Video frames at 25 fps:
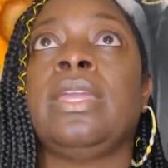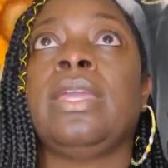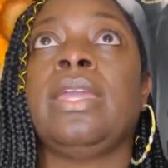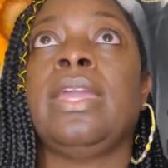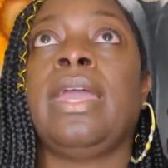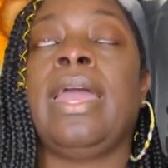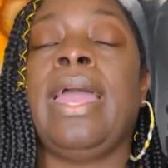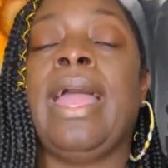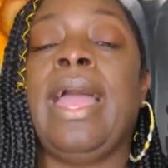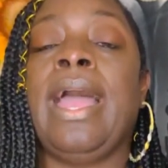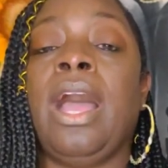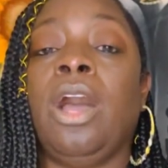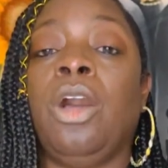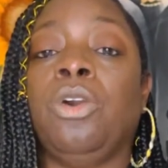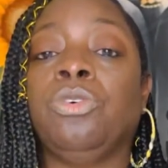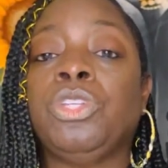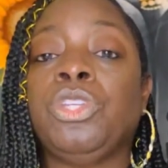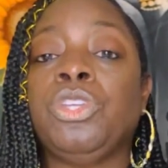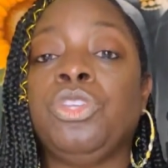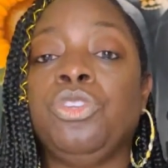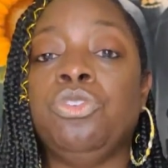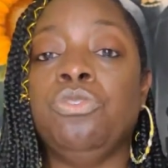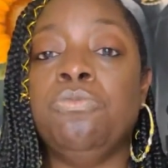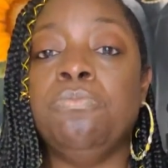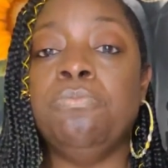how do
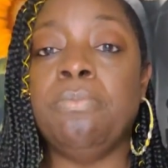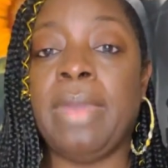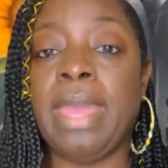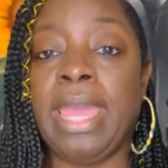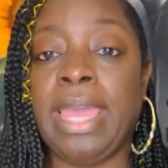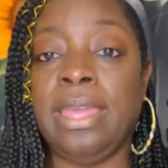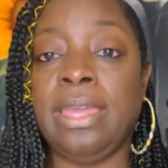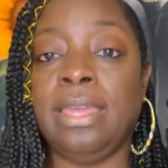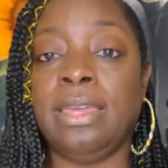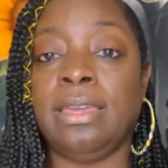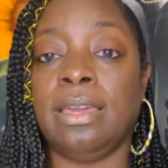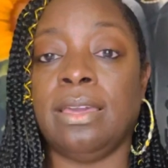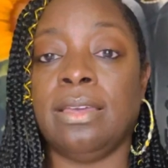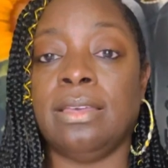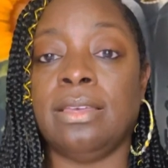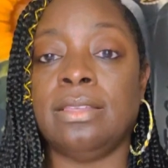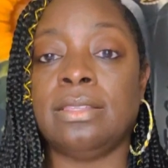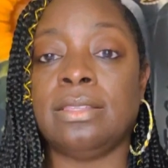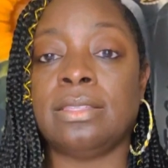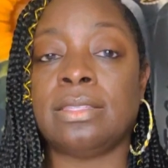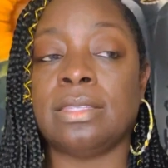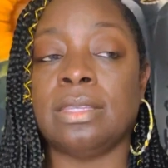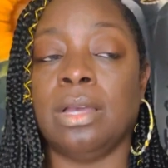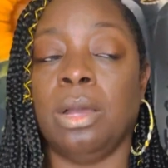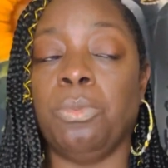you make
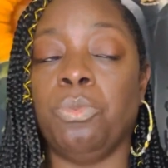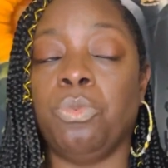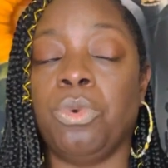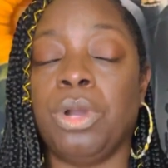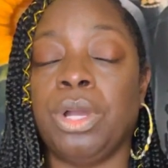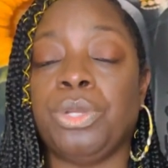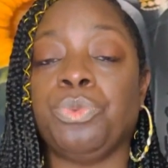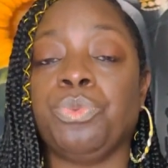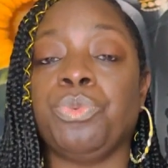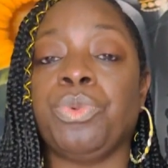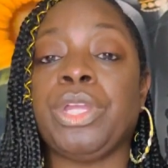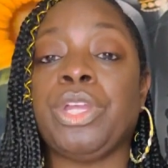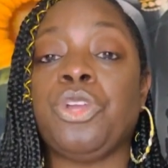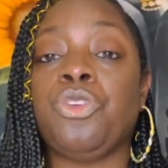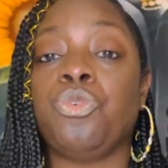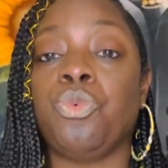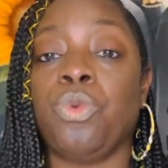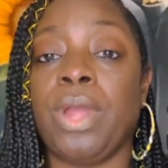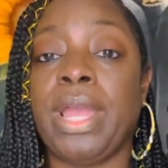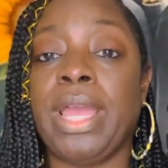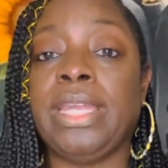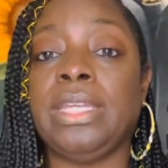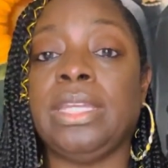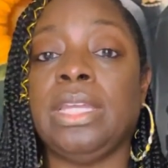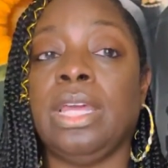someone
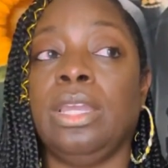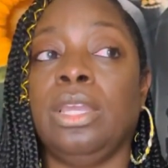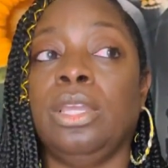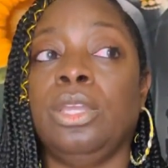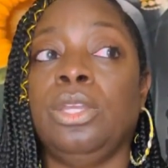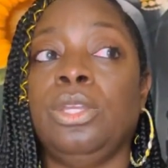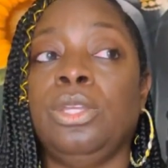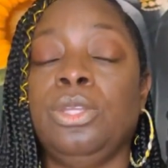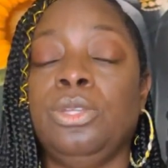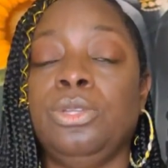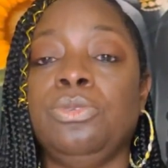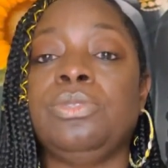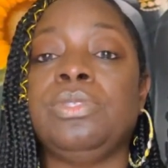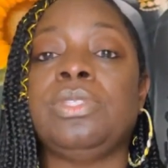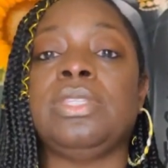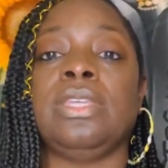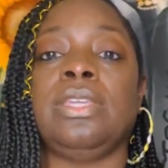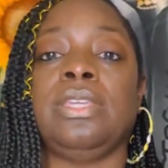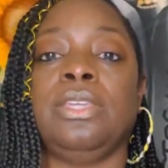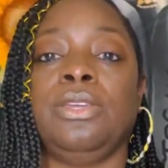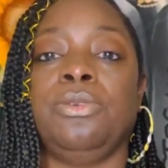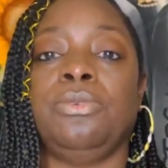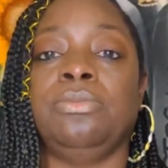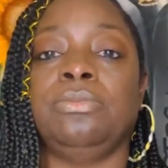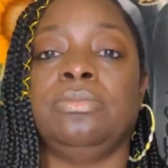regret losing
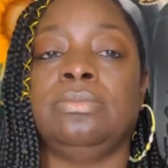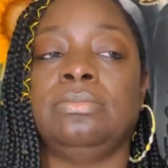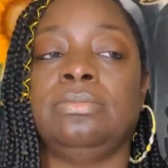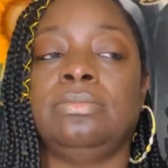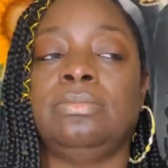you?